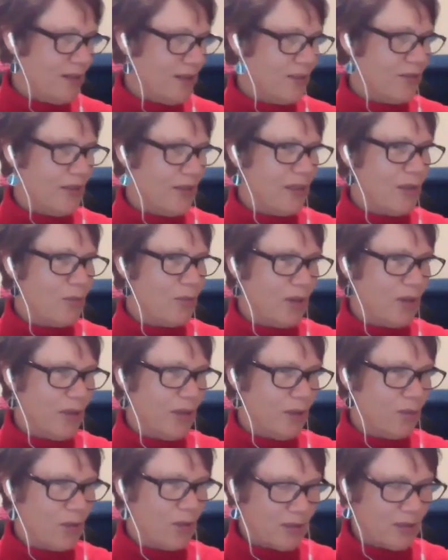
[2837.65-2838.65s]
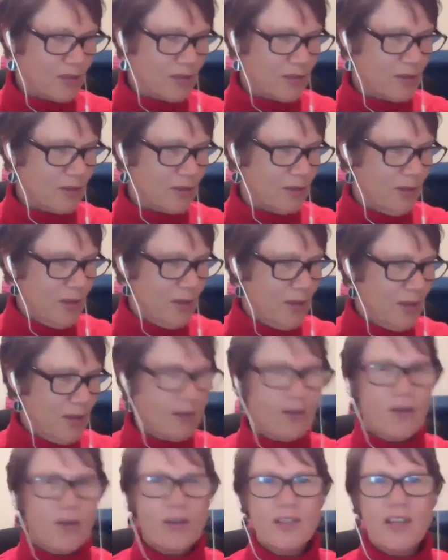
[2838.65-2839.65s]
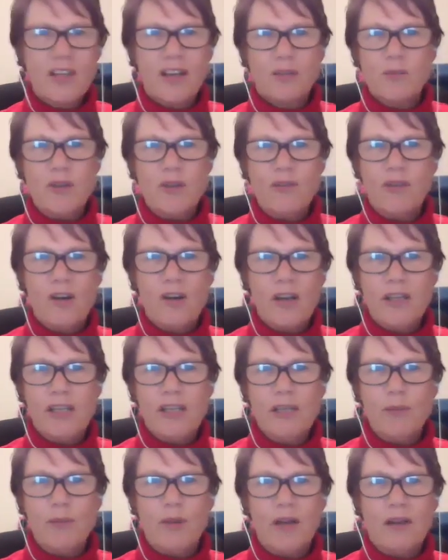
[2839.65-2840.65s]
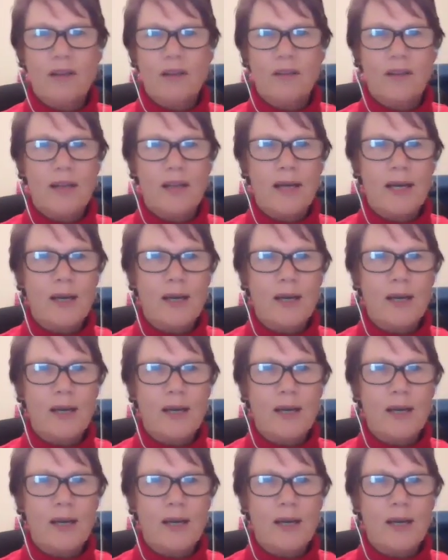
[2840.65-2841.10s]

if anybody wants to contact me via email